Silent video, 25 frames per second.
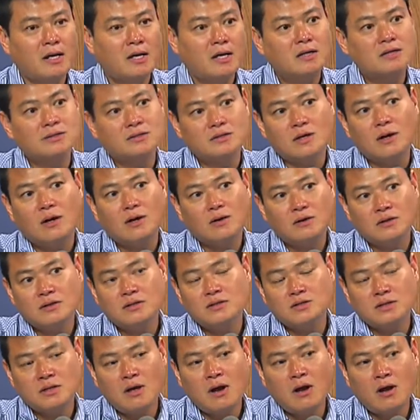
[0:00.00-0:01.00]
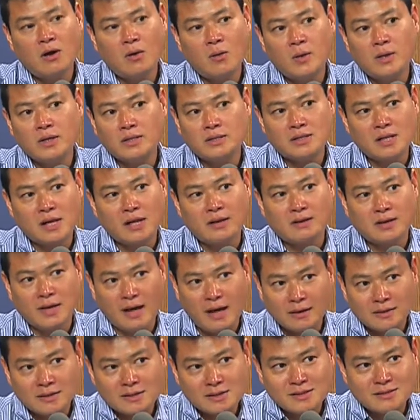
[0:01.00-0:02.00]
it's not always like
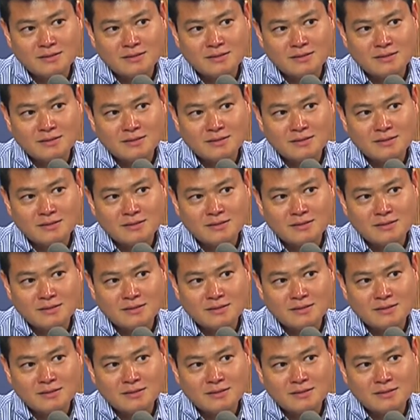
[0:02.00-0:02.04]
that.